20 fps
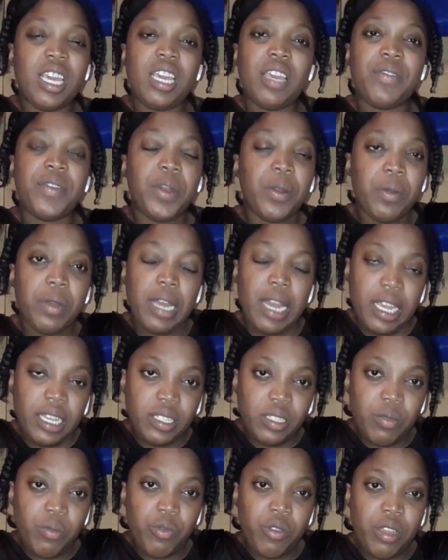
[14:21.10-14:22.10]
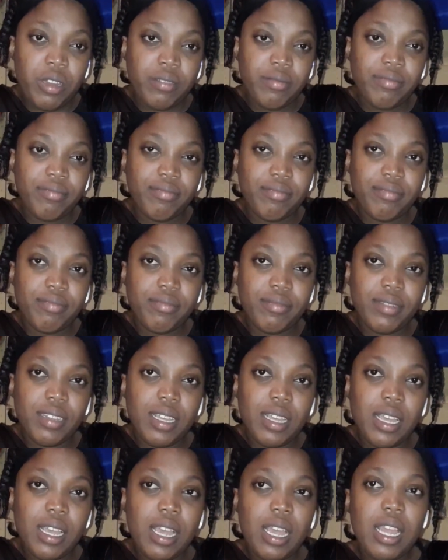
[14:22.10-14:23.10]
If you don't like someone,
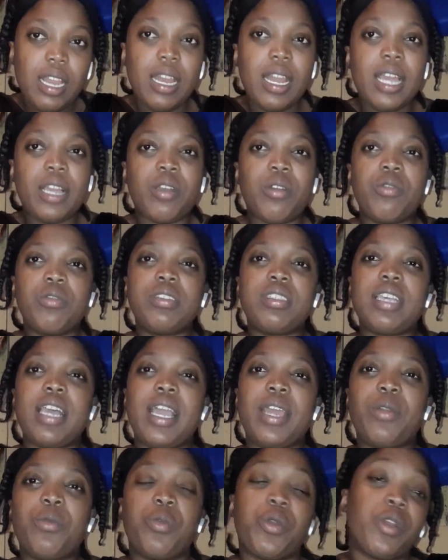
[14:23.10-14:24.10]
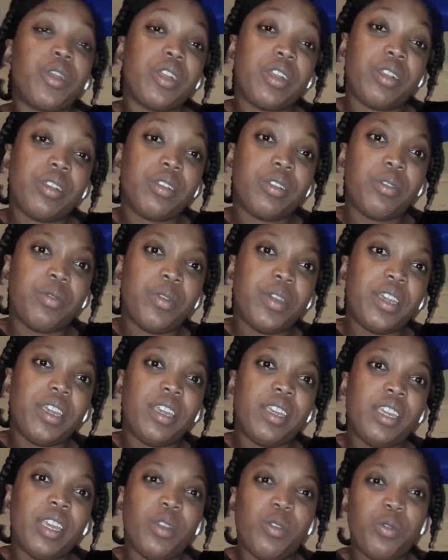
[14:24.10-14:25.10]
like outside work,
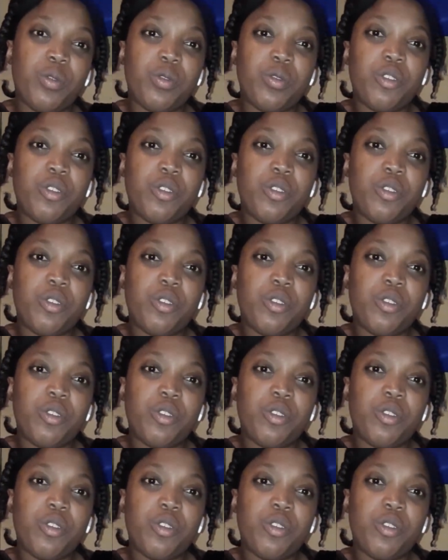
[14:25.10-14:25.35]
where there's